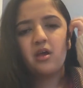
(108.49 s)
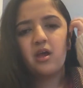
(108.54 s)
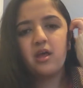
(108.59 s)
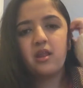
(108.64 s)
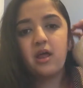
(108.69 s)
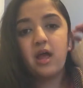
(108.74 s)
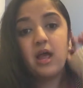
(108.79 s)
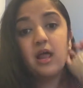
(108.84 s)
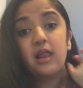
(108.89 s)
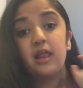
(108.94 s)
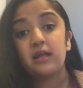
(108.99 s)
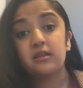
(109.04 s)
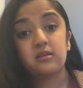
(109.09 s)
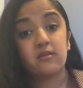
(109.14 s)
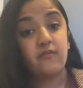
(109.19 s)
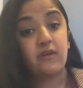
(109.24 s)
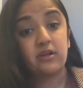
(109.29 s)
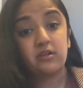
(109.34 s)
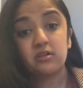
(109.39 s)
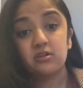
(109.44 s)
And I like the
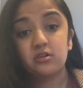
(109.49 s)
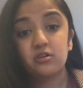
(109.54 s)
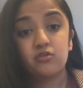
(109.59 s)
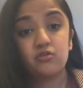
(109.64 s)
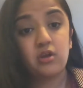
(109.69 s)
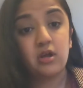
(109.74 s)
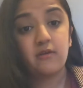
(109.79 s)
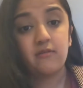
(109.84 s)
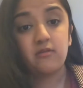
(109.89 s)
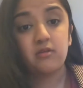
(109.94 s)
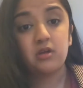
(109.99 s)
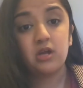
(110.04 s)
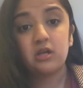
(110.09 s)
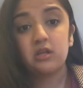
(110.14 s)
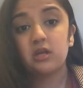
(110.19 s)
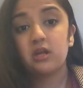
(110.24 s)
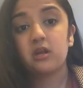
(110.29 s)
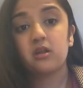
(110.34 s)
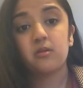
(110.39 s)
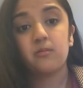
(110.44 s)
fact that she's traveling. I
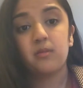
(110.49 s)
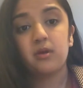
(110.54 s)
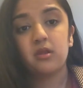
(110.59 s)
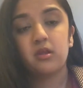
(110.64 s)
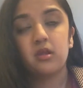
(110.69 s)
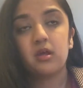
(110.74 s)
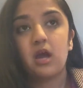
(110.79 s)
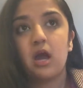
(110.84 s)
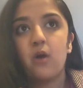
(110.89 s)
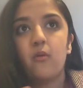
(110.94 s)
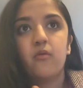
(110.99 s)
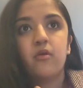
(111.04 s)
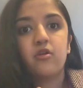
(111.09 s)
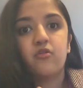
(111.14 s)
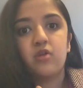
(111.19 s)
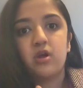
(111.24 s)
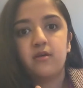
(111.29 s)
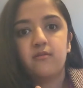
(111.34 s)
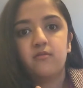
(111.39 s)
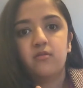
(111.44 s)
think it's amazing. I want
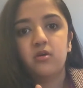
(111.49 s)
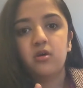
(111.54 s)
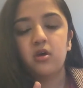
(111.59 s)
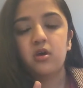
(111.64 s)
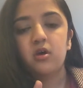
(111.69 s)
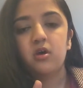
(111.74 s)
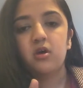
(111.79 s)
to travel.